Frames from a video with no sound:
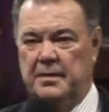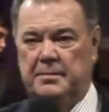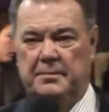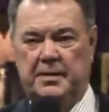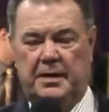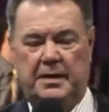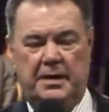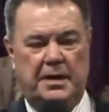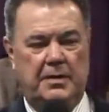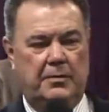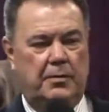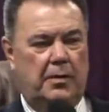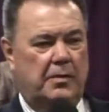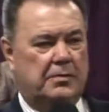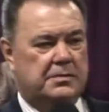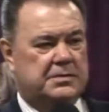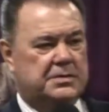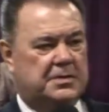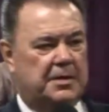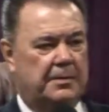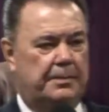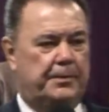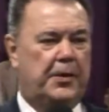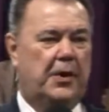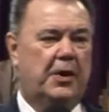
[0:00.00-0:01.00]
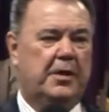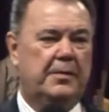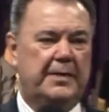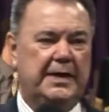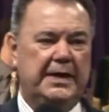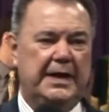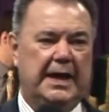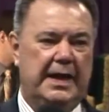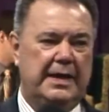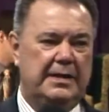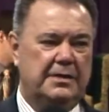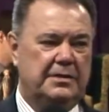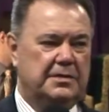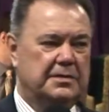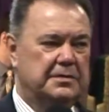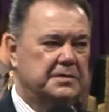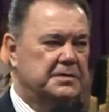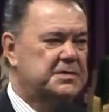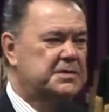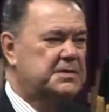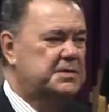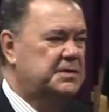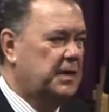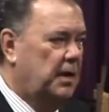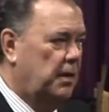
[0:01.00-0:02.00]
But he wants to permeate your
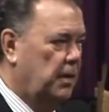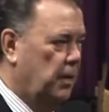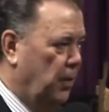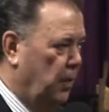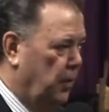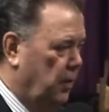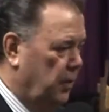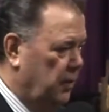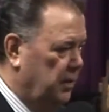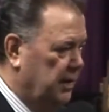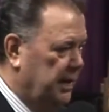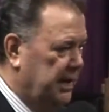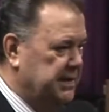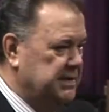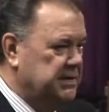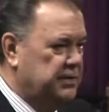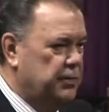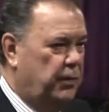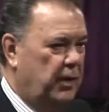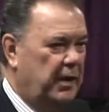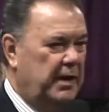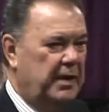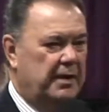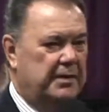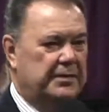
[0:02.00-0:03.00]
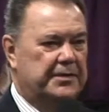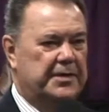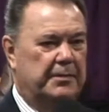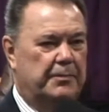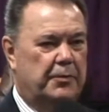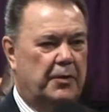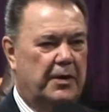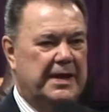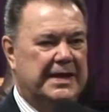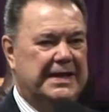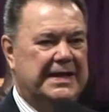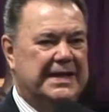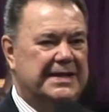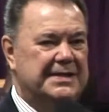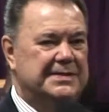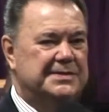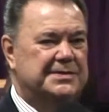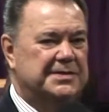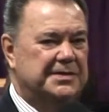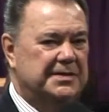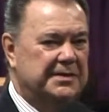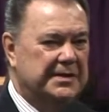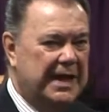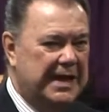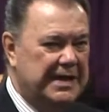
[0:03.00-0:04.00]
soul as well to bring
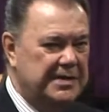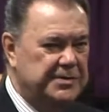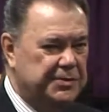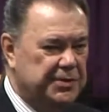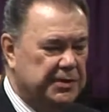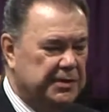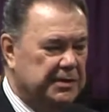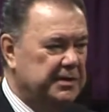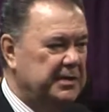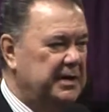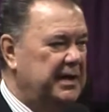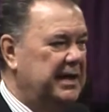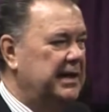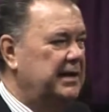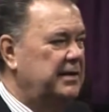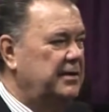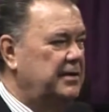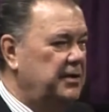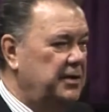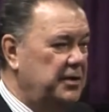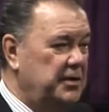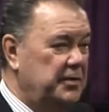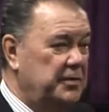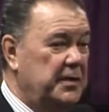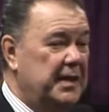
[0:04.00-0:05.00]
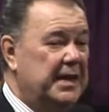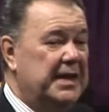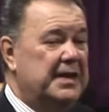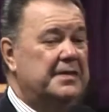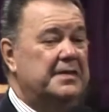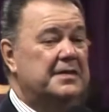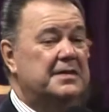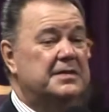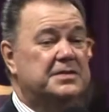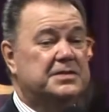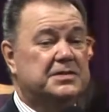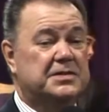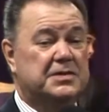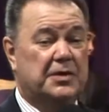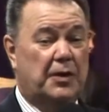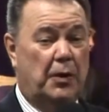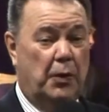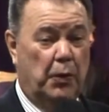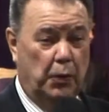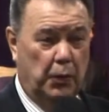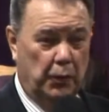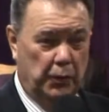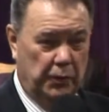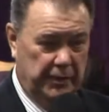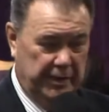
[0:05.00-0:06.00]
his nature in you in the
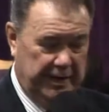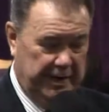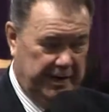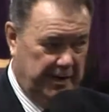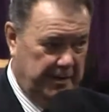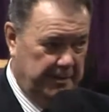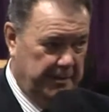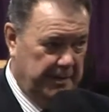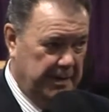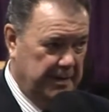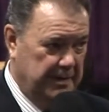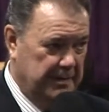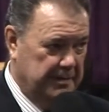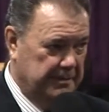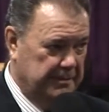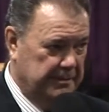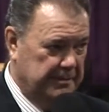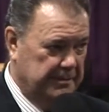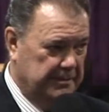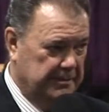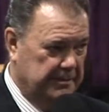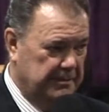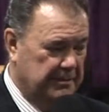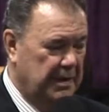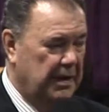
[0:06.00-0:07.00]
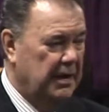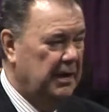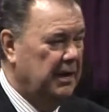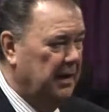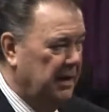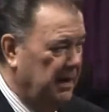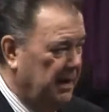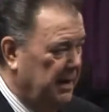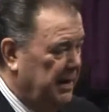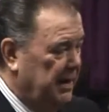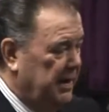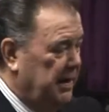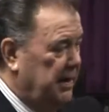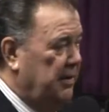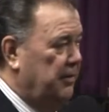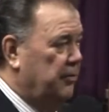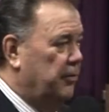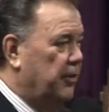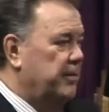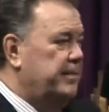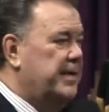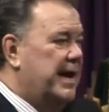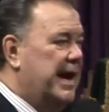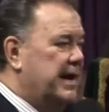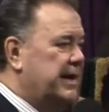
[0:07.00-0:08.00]
soul realm.
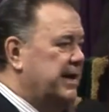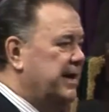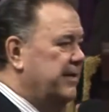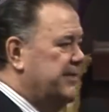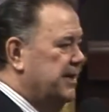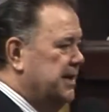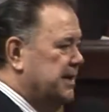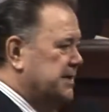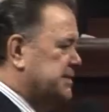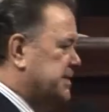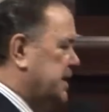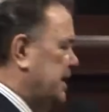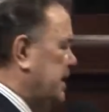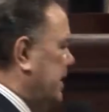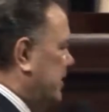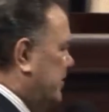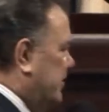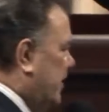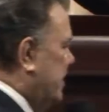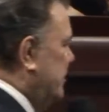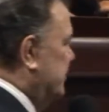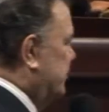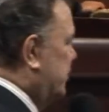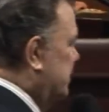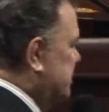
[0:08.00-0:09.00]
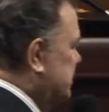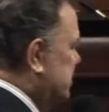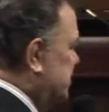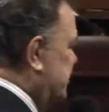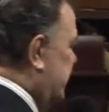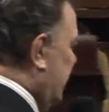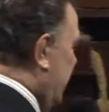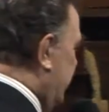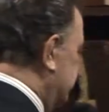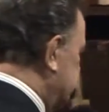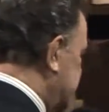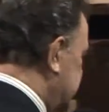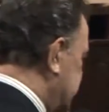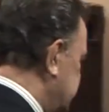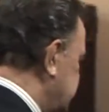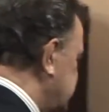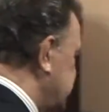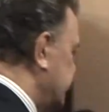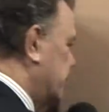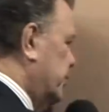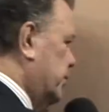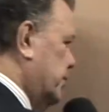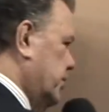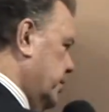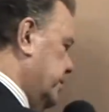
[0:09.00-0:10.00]
Whereby giving exceeding great and precious
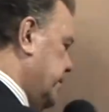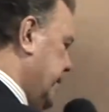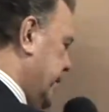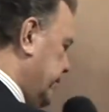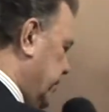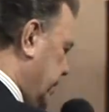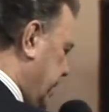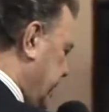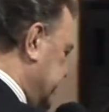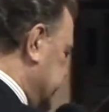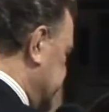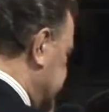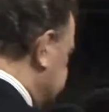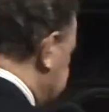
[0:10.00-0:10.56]
promises, whereby we're able